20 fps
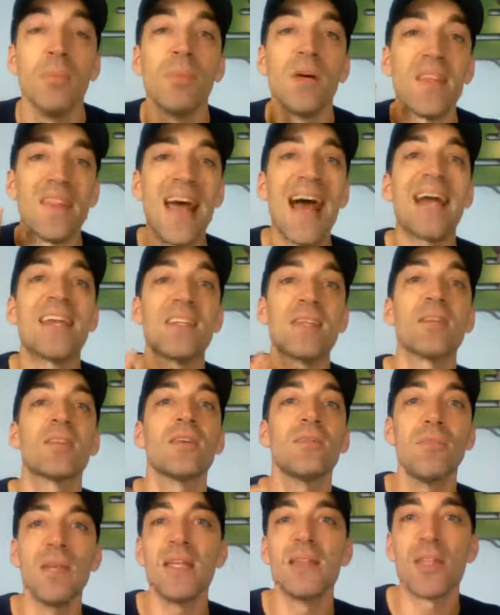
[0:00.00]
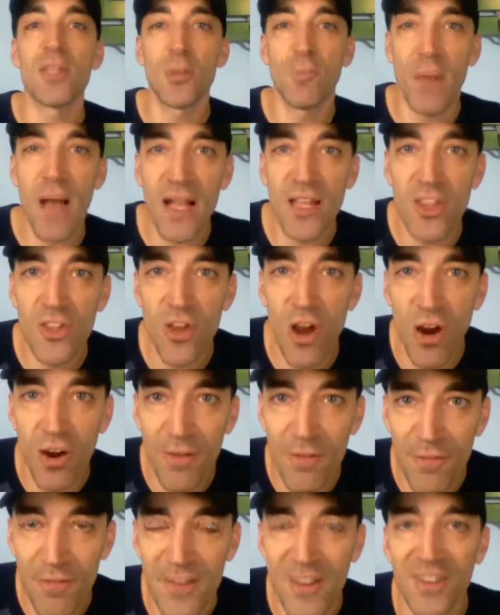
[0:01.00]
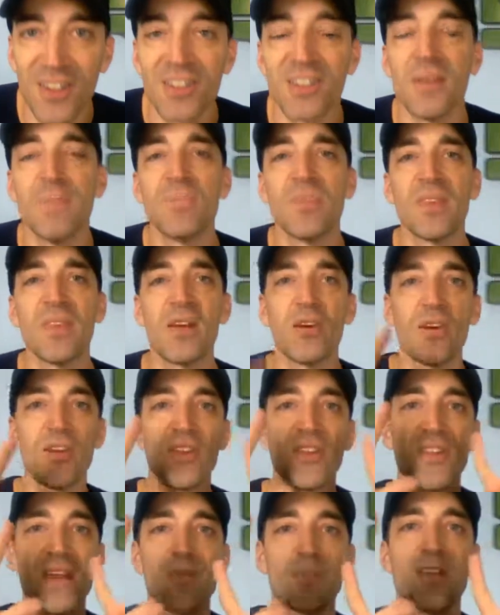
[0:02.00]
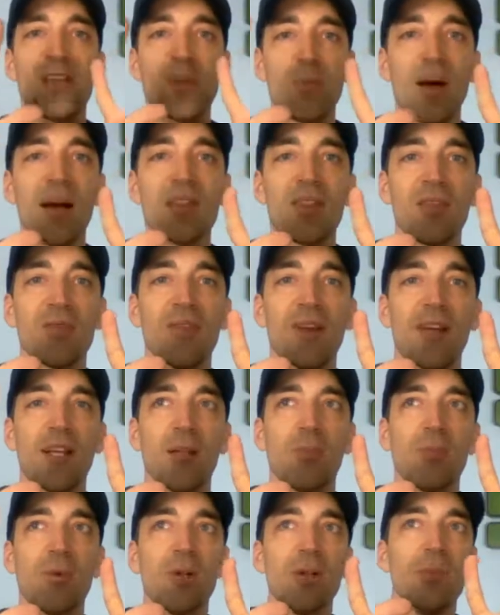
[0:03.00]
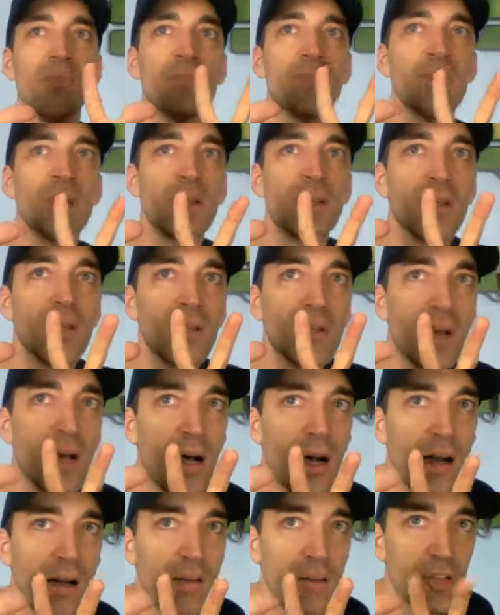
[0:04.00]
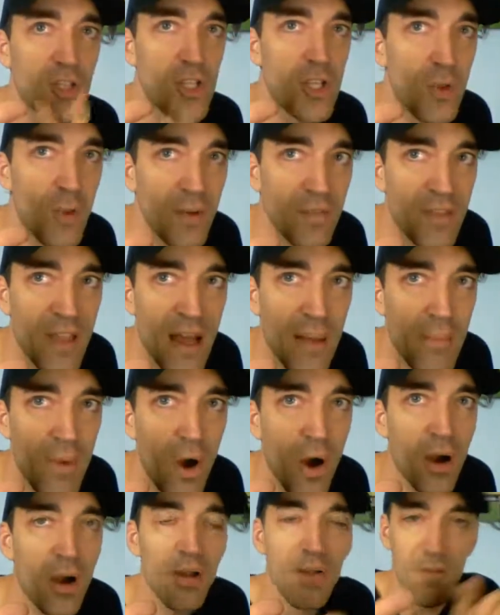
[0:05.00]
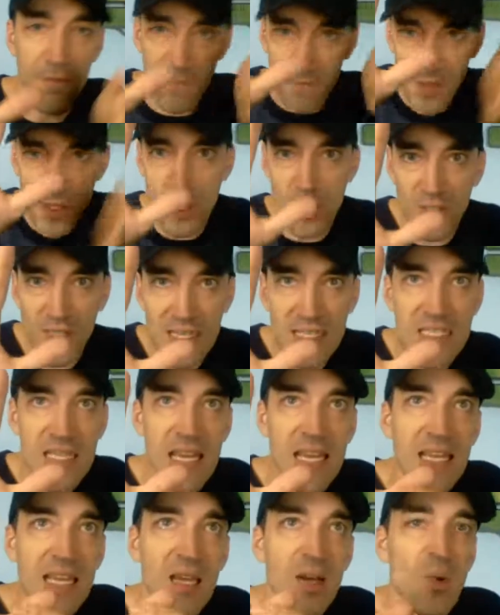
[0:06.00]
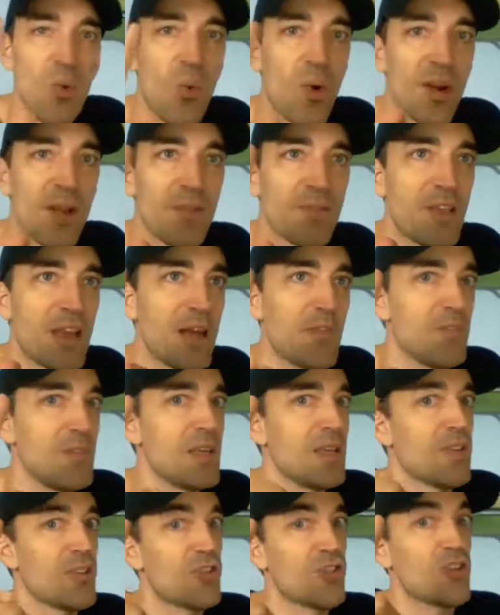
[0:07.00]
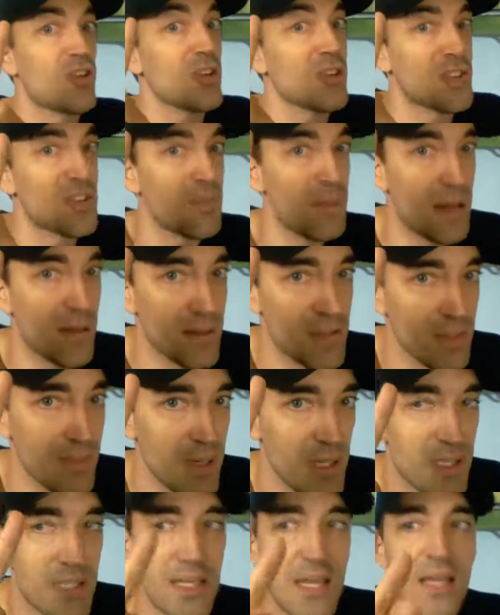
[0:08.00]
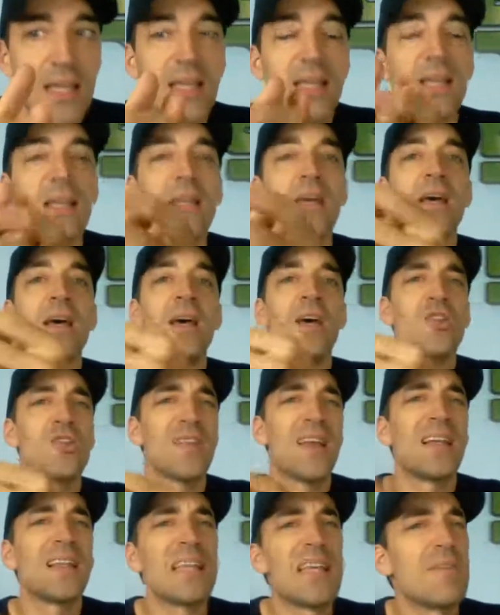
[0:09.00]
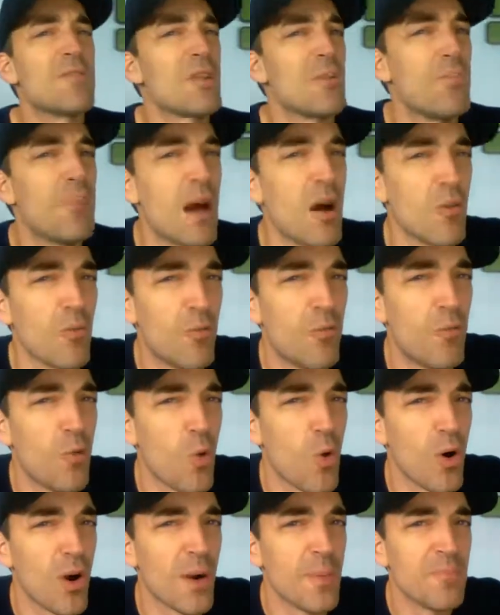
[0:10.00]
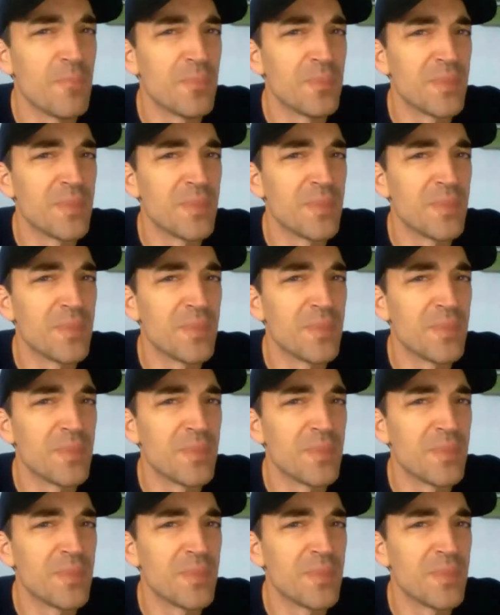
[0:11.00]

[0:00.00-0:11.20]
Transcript: but that doesn't mean the spots are filled. There are 7 spots available. 2 of them are officially taken. 1 of them is just about to be taken. So that leaves about 4